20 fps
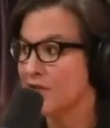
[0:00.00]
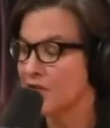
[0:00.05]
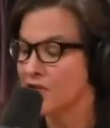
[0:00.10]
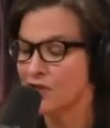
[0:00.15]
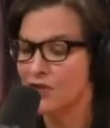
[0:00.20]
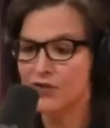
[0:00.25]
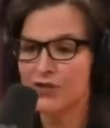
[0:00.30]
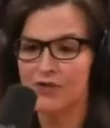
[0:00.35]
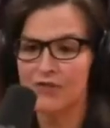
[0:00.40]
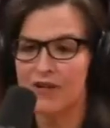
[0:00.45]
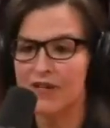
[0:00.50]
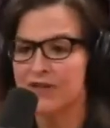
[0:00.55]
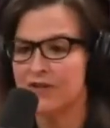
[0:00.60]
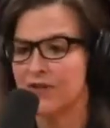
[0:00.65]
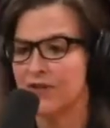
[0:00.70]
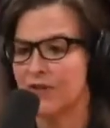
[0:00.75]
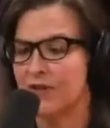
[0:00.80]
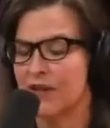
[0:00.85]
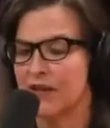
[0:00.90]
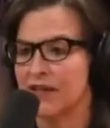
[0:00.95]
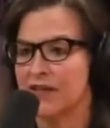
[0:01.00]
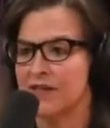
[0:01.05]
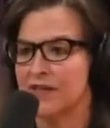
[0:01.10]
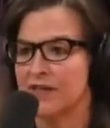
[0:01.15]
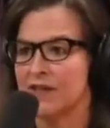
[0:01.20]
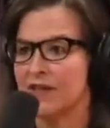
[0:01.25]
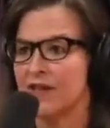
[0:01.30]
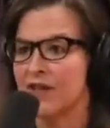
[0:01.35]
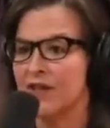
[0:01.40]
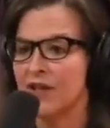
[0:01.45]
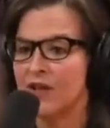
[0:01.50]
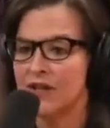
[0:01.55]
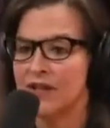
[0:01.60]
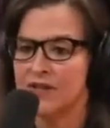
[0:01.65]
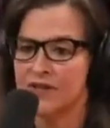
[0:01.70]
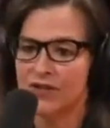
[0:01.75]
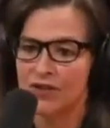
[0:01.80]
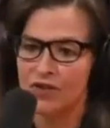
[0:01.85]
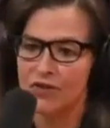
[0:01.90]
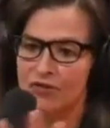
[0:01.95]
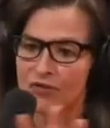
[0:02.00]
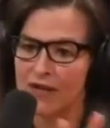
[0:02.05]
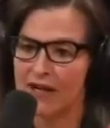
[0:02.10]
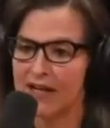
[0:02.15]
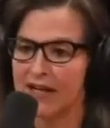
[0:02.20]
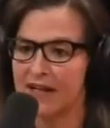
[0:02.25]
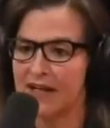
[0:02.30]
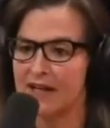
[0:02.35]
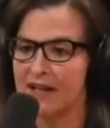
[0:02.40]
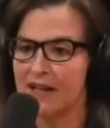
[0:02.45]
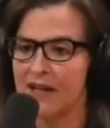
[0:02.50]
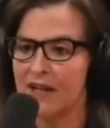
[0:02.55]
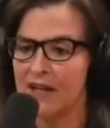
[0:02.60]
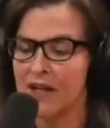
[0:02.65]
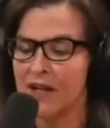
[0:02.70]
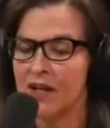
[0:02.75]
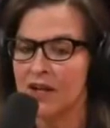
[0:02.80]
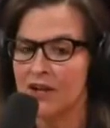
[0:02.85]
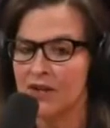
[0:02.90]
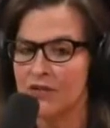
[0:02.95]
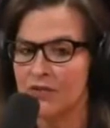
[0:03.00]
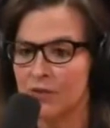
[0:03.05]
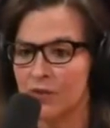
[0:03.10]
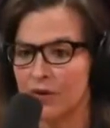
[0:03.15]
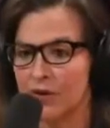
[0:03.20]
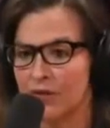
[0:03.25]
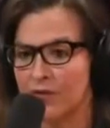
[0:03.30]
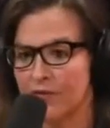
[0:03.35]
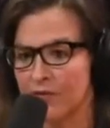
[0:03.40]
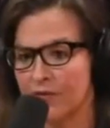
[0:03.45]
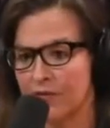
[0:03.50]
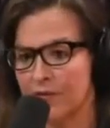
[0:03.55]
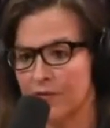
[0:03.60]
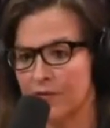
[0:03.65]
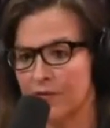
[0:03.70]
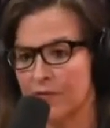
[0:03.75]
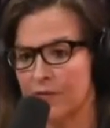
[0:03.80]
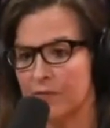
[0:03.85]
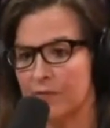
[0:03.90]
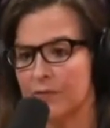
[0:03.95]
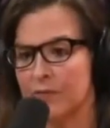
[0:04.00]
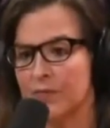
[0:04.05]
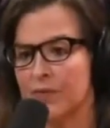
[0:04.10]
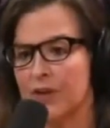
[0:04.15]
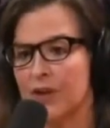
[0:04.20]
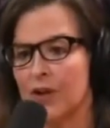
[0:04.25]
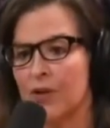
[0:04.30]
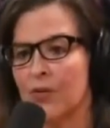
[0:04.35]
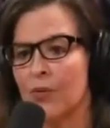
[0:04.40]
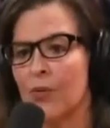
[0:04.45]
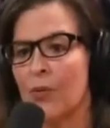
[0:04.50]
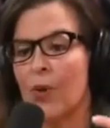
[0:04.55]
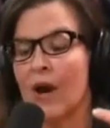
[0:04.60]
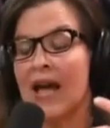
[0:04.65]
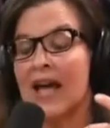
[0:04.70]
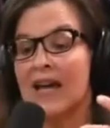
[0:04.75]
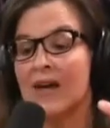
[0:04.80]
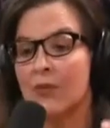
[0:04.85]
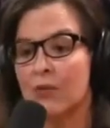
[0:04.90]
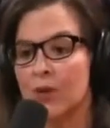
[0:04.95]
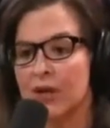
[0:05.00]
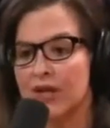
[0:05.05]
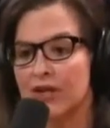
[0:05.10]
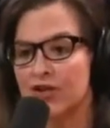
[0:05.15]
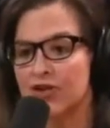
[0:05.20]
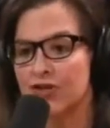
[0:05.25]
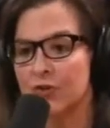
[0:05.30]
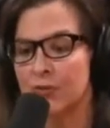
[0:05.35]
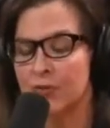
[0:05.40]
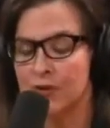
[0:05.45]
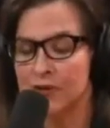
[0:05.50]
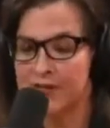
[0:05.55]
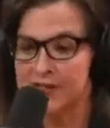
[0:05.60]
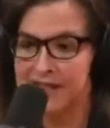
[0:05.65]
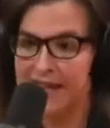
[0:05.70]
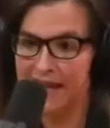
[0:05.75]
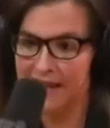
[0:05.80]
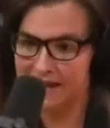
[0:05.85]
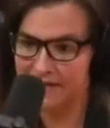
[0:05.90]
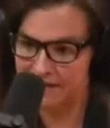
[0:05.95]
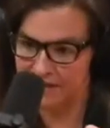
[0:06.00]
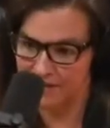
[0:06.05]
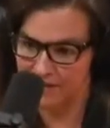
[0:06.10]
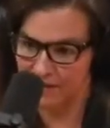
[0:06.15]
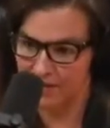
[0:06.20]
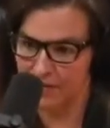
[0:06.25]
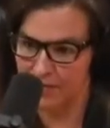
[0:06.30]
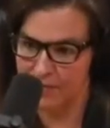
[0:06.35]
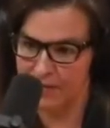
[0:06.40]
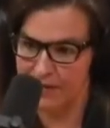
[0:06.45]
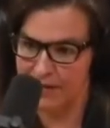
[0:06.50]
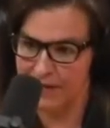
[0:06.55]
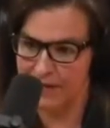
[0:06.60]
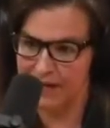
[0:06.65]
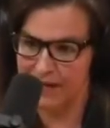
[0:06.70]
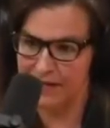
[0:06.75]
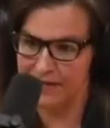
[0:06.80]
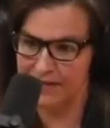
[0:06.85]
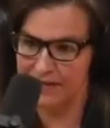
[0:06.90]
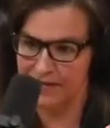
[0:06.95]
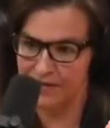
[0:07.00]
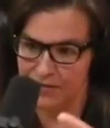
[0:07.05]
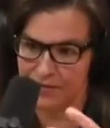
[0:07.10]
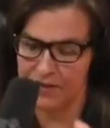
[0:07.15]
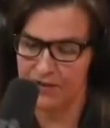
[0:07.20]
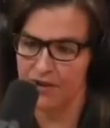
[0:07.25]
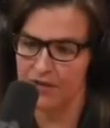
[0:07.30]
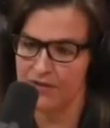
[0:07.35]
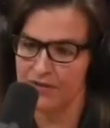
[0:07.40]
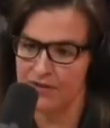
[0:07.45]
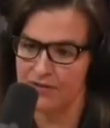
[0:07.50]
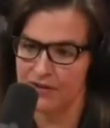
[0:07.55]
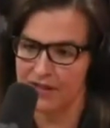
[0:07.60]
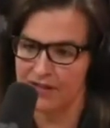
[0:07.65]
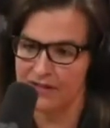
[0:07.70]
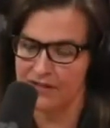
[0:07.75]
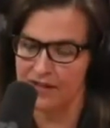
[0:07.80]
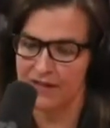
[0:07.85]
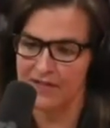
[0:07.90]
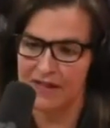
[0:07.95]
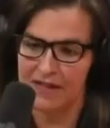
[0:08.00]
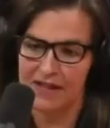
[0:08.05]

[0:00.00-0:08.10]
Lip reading: But the search and rescue thing it's a great sort of way in which to present DARPA as doing all this great stuff.